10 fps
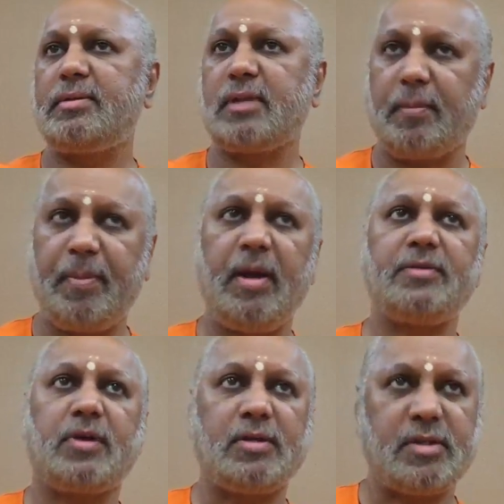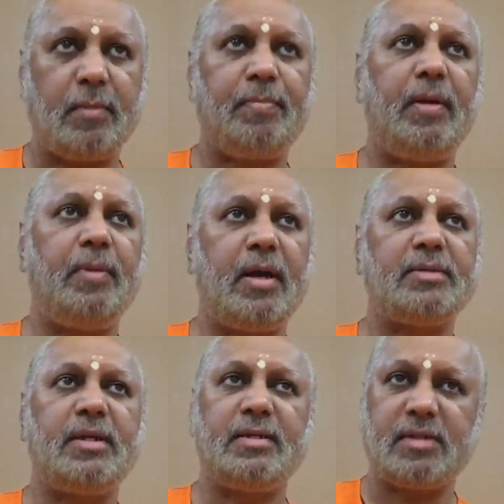serpent is called serpent
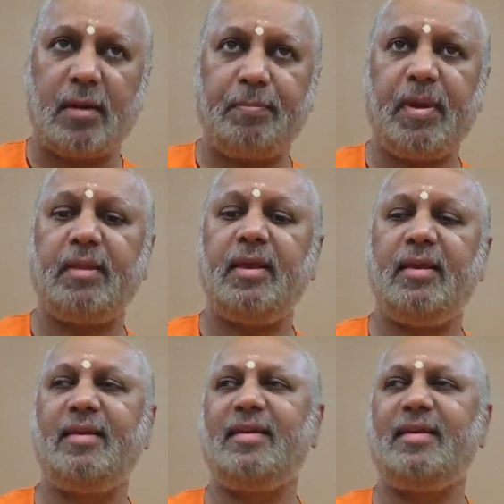because it is sarpadi.